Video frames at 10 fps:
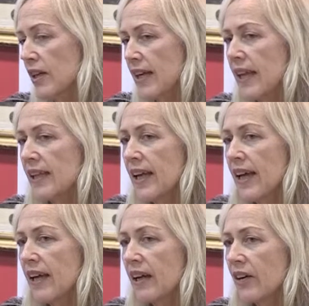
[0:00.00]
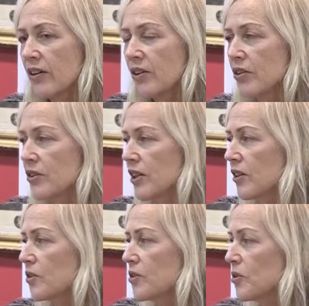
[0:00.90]
Raquel. I heard her tell
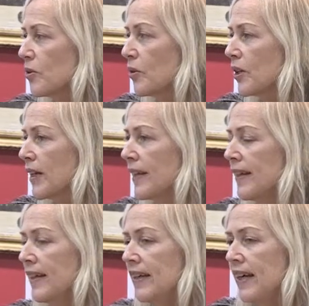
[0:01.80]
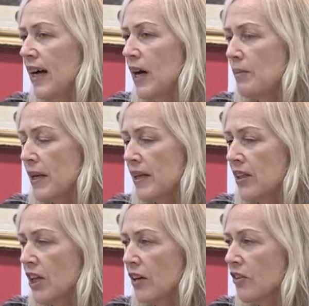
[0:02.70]
her story. I met a
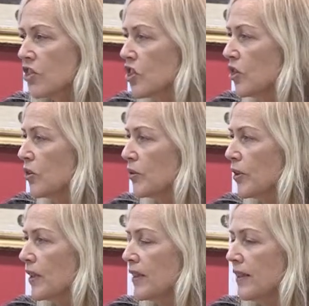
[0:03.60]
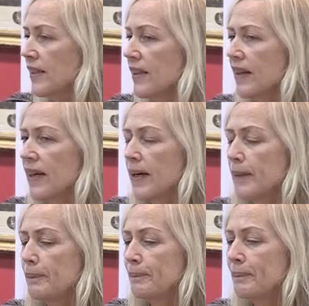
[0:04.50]
lot of the children
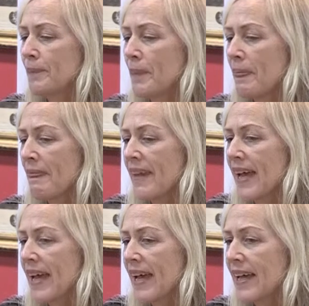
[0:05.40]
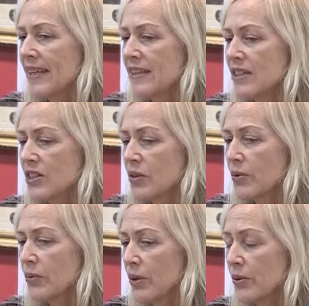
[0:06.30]
um, and
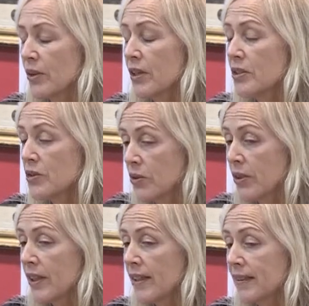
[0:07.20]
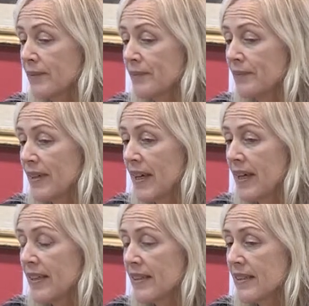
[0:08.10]
wrote a story.
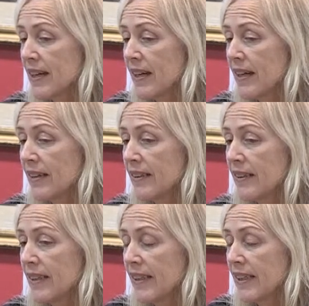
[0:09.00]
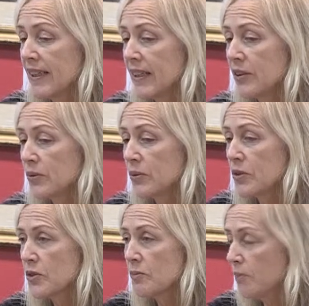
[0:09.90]
And uh, it
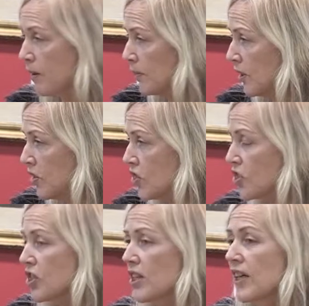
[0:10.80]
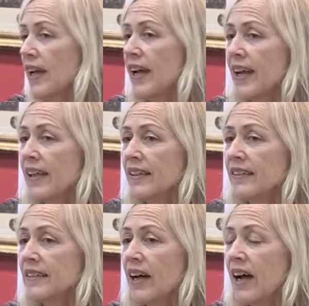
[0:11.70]
was published,
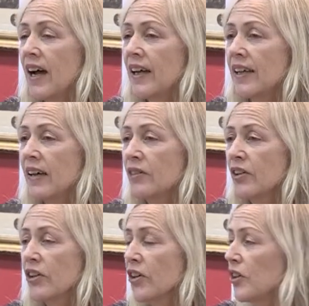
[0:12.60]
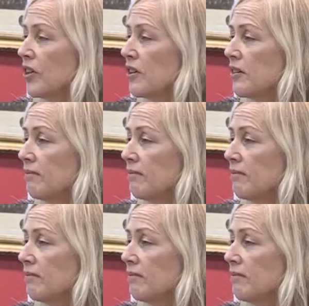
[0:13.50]
and I never heard